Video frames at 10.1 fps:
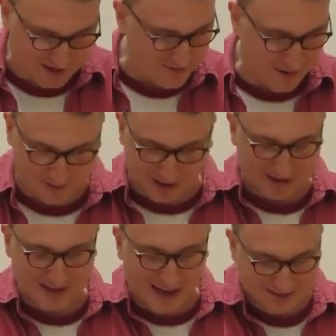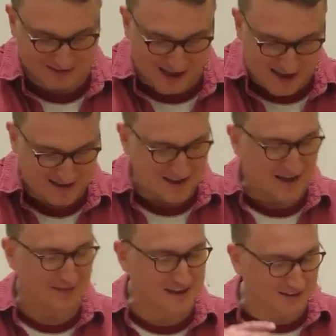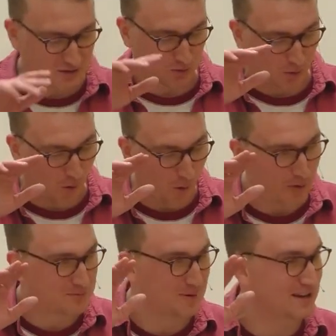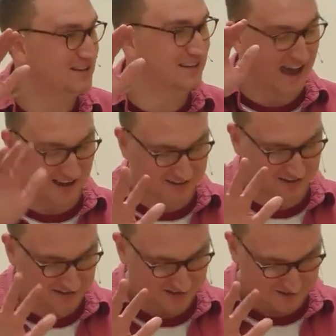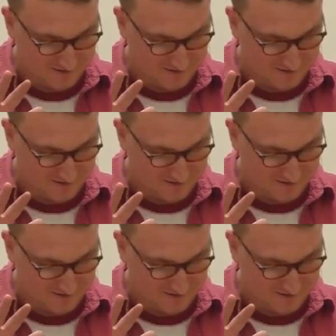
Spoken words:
maybe like a yes day, and the answer will always be yes.